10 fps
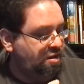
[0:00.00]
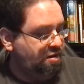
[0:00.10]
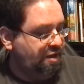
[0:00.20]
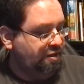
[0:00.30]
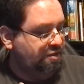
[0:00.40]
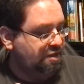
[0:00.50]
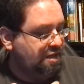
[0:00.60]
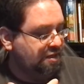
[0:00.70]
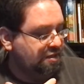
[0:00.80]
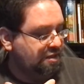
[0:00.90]
Nelson
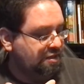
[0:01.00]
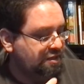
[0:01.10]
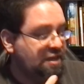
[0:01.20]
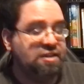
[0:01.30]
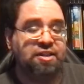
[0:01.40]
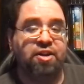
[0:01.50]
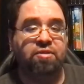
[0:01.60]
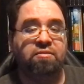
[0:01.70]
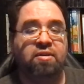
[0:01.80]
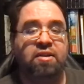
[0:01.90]
Asensio
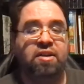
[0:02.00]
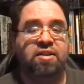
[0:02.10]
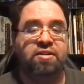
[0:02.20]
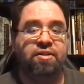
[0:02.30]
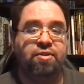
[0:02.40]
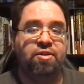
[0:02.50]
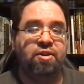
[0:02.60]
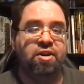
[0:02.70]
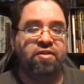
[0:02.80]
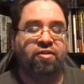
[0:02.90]
is a third
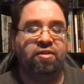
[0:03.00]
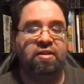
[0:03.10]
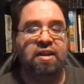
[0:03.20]
artist.